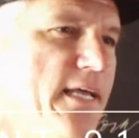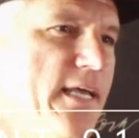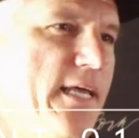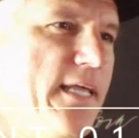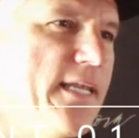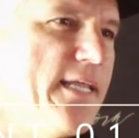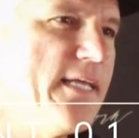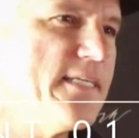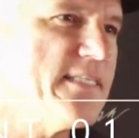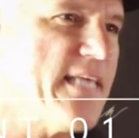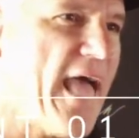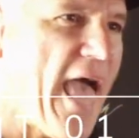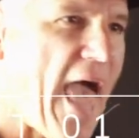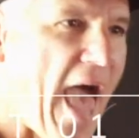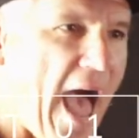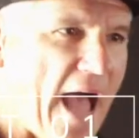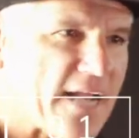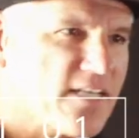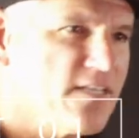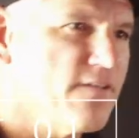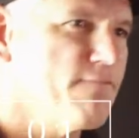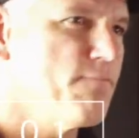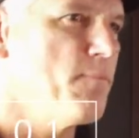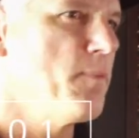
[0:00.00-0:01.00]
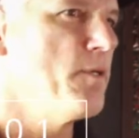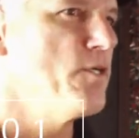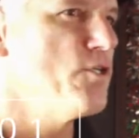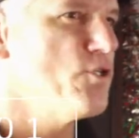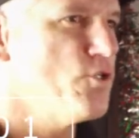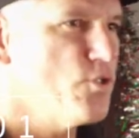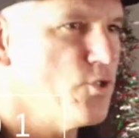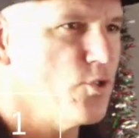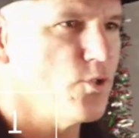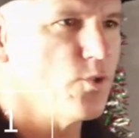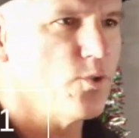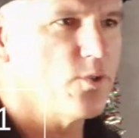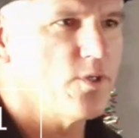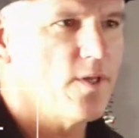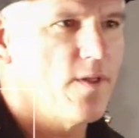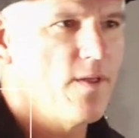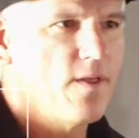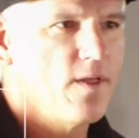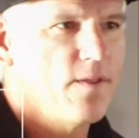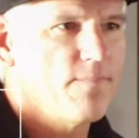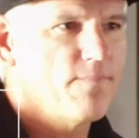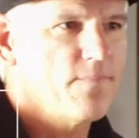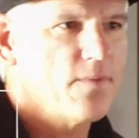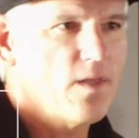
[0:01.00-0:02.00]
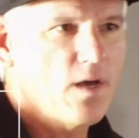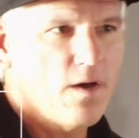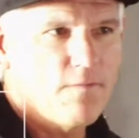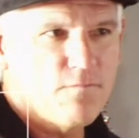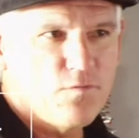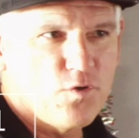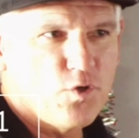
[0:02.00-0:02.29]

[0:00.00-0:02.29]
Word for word: in his active pursuit of